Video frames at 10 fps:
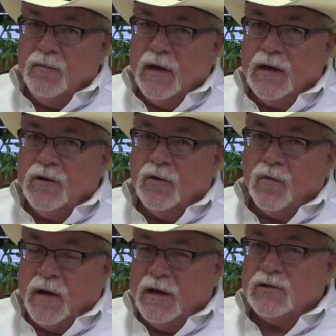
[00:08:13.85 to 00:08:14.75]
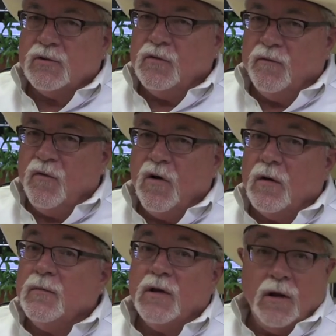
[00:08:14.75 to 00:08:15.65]
make your ranch or your
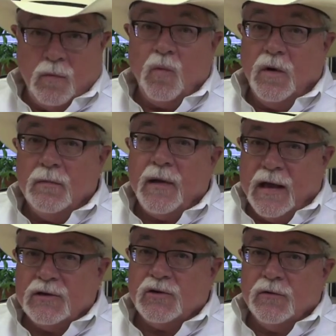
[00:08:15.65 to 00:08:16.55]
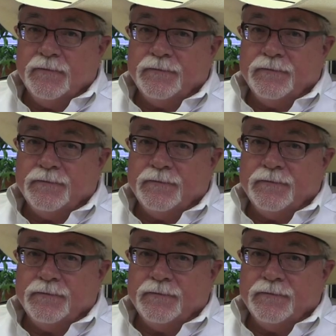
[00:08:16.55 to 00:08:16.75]
farm the number one pasture.